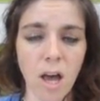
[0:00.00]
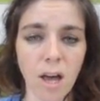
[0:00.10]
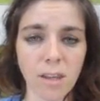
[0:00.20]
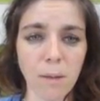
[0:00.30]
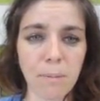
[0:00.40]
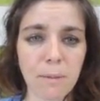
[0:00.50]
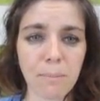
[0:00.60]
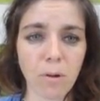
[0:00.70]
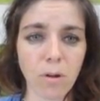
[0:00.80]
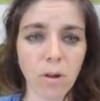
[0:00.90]
A lot of
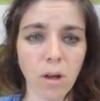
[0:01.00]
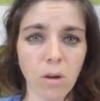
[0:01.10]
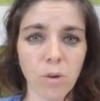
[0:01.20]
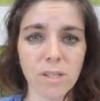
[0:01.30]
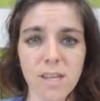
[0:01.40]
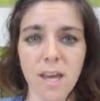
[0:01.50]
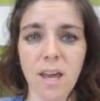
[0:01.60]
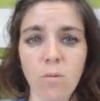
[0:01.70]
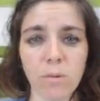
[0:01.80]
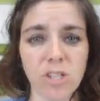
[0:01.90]
people would
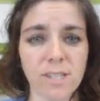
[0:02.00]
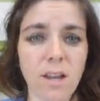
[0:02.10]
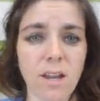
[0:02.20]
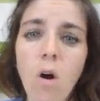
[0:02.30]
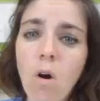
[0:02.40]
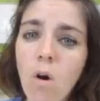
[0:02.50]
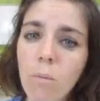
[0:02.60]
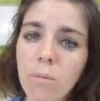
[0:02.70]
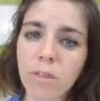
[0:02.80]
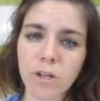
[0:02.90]
say women should stay at
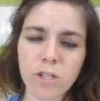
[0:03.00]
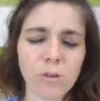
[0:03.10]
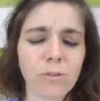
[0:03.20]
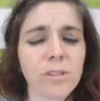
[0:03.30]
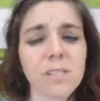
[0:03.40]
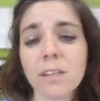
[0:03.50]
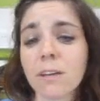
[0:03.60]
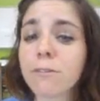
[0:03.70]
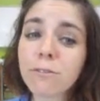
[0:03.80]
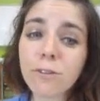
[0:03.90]
home, they're too
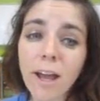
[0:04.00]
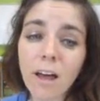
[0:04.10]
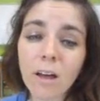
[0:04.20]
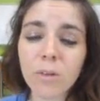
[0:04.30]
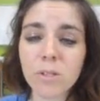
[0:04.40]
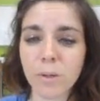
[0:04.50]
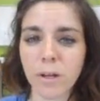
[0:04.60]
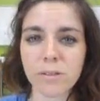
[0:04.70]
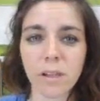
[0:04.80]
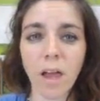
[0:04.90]
physically frail, which we
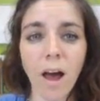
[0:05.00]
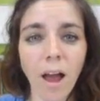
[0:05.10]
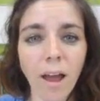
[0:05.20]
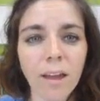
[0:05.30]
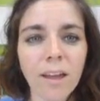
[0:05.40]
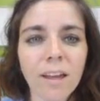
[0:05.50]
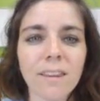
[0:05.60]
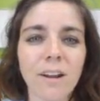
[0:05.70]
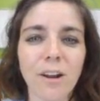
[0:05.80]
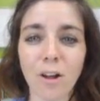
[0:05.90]
know is a lie,
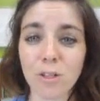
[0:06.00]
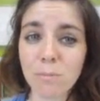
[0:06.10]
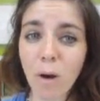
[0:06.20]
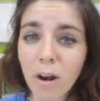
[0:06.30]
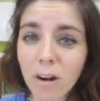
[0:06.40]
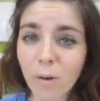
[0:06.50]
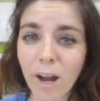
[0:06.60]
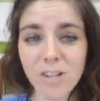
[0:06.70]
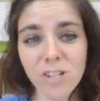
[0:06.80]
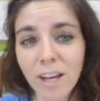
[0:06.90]
they're not smart or
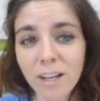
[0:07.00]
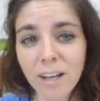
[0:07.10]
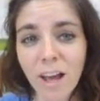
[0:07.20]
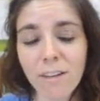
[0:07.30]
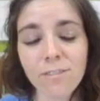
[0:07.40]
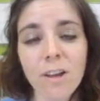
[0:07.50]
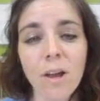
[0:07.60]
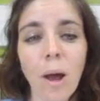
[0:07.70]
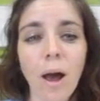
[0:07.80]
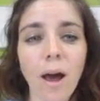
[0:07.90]
educated enough,
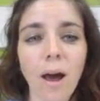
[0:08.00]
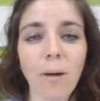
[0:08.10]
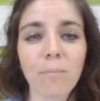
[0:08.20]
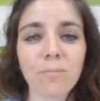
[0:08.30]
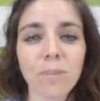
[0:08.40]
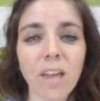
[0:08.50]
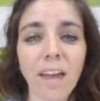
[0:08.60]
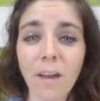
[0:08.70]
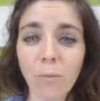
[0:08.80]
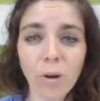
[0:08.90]
um,
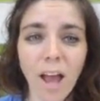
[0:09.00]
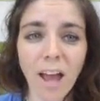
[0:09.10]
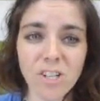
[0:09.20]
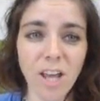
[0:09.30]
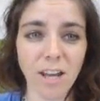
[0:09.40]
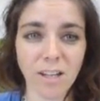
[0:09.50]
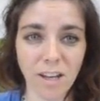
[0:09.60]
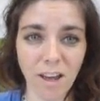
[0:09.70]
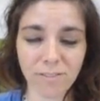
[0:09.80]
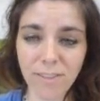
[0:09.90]
and they weren't educated
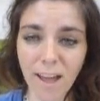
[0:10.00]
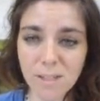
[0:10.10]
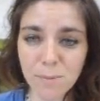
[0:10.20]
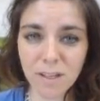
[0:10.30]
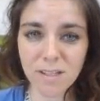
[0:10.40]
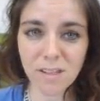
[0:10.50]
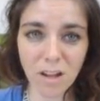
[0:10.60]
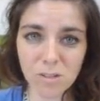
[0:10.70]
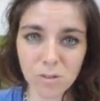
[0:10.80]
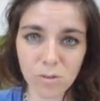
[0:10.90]
enough, and that's because a
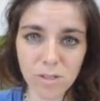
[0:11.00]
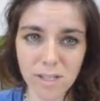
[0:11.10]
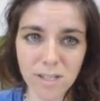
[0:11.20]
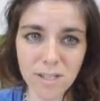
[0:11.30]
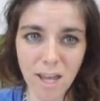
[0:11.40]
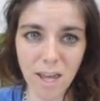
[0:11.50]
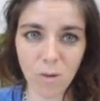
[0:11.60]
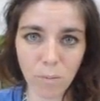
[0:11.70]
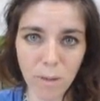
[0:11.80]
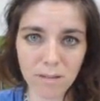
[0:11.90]
lot of schools didn't take
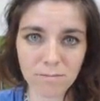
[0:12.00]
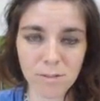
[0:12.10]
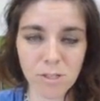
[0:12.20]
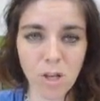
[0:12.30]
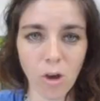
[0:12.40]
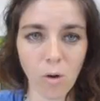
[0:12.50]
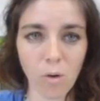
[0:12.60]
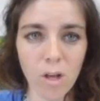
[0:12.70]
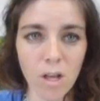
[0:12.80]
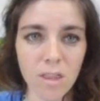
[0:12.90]
women.
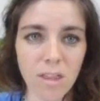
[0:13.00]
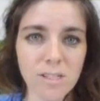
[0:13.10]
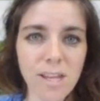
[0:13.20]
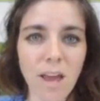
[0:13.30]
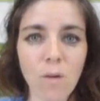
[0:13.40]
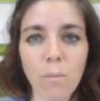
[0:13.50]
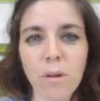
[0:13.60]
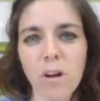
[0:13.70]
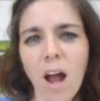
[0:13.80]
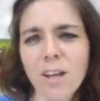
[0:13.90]
So they're saying
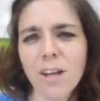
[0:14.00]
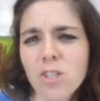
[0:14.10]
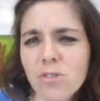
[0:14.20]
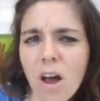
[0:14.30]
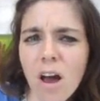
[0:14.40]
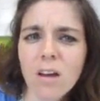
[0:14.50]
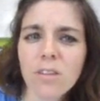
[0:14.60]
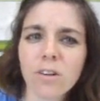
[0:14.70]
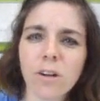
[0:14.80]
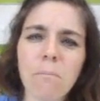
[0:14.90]
women are high
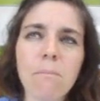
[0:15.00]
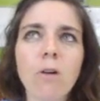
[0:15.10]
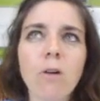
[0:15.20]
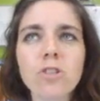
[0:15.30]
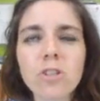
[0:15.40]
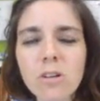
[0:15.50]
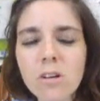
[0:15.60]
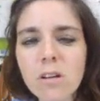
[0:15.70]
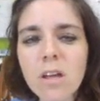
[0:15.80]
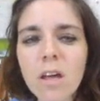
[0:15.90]
strung, they're
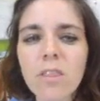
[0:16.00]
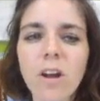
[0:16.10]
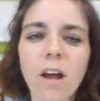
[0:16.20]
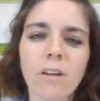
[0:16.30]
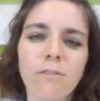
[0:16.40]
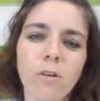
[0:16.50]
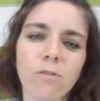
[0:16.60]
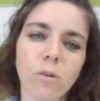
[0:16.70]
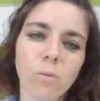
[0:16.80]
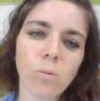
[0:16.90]
emotional, they're not going to vote
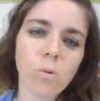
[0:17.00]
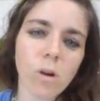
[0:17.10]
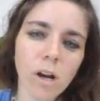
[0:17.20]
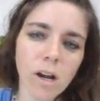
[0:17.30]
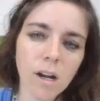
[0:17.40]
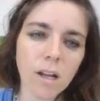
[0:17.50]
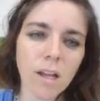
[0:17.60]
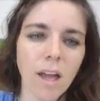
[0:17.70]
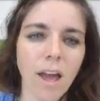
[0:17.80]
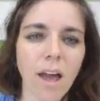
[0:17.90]
for war,
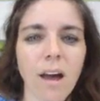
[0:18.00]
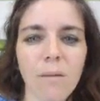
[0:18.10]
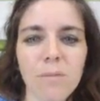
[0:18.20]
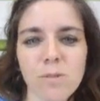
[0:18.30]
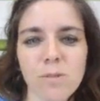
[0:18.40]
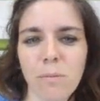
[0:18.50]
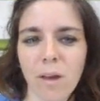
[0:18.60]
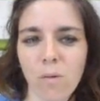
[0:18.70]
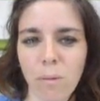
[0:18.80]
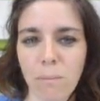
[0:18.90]
um, this would
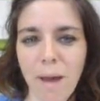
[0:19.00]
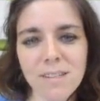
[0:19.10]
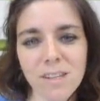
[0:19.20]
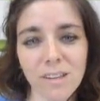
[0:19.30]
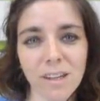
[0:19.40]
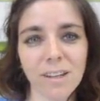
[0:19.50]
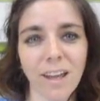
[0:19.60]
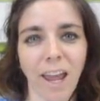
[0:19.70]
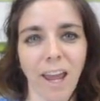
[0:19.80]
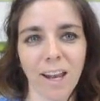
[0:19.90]
make women masculine.
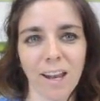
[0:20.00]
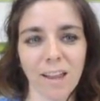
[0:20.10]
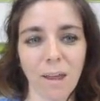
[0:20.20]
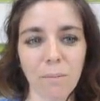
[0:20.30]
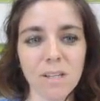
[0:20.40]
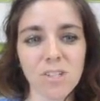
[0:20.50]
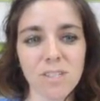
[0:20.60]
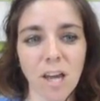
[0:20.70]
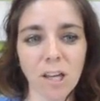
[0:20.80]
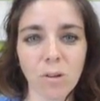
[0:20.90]
And let me just
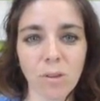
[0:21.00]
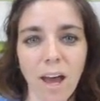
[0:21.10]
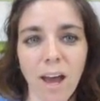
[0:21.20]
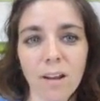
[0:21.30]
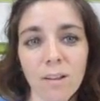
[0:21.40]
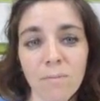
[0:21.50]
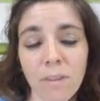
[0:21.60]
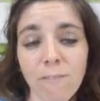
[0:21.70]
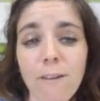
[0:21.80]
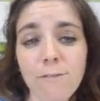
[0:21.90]
tell you that
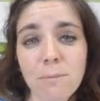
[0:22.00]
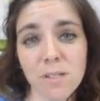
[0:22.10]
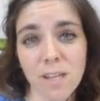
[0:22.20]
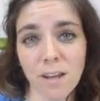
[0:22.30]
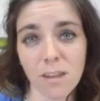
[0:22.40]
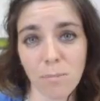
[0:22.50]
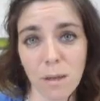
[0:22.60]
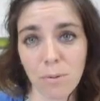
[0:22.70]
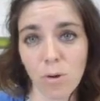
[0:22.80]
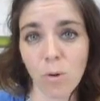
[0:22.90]
50% of the
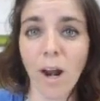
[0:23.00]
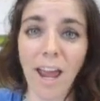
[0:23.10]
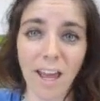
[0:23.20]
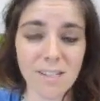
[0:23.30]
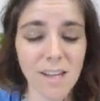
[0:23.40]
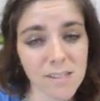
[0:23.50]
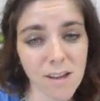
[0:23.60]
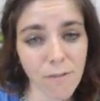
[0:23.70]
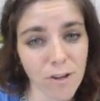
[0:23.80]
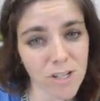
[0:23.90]
people who are anti
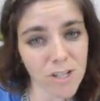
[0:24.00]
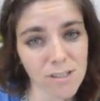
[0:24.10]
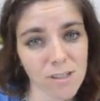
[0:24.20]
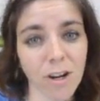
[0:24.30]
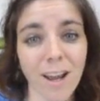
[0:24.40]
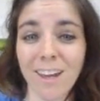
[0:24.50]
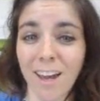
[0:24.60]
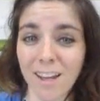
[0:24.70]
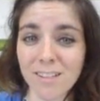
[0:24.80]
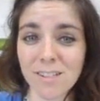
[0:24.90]
suffragists, they're
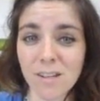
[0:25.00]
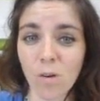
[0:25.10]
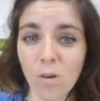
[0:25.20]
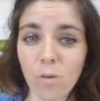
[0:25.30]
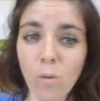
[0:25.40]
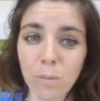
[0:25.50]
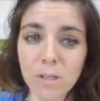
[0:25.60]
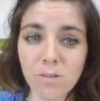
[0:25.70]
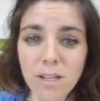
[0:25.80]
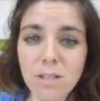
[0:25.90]
against the
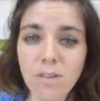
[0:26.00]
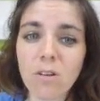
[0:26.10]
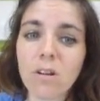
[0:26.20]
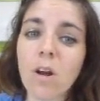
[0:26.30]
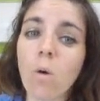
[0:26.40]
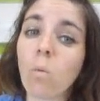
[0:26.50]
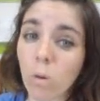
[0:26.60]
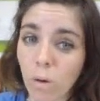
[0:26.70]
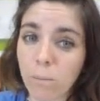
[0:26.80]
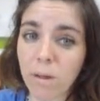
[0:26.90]
women's right to vote, were
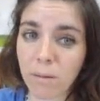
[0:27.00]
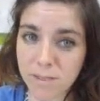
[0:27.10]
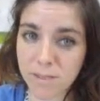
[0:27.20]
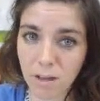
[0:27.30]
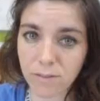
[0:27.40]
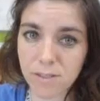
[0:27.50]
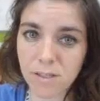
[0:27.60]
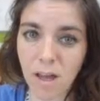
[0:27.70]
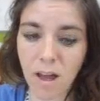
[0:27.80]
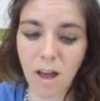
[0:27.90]
women themselves.
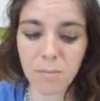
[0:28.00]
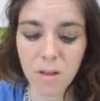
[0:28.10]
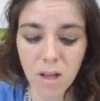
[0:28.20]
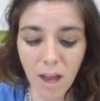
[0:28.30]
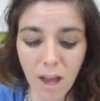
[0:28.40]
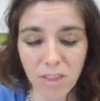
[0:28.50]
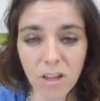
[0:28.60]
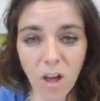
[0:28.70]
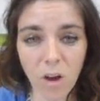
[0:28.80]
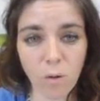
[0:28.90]
Um, and I think
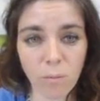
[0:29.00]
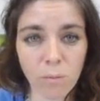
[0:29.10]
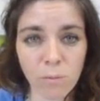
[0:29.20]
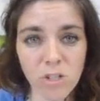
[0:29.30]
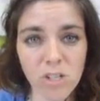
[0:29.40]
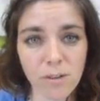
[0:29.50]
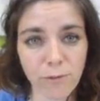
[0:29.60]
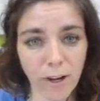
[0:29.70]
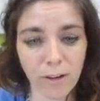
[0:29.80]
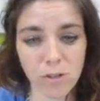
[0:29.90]
a lot of women were just
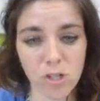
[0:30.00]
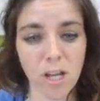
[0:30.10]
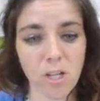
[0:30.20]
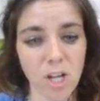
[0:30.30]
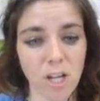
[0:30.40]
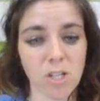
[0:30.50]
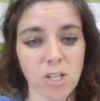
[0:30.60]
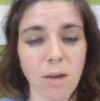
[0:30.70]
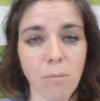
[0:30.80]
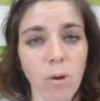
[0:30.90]
afraid of tra- change at
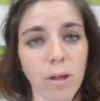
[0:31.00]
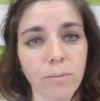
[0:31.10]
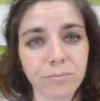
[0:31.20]
that point.